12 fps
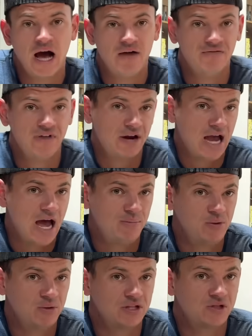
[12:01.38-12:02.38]
I'm very
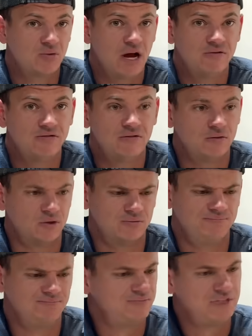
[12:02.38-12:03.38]
happy with this rifle,
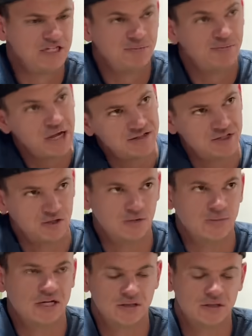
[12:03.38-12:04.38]
or this pistol,
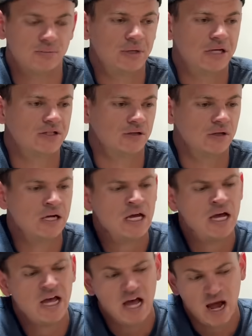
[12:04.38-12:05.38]
because it's a pistol.
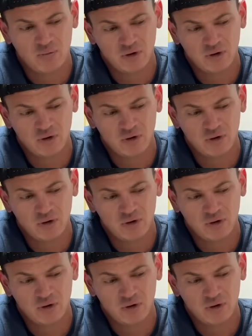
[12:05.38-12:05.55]
I'm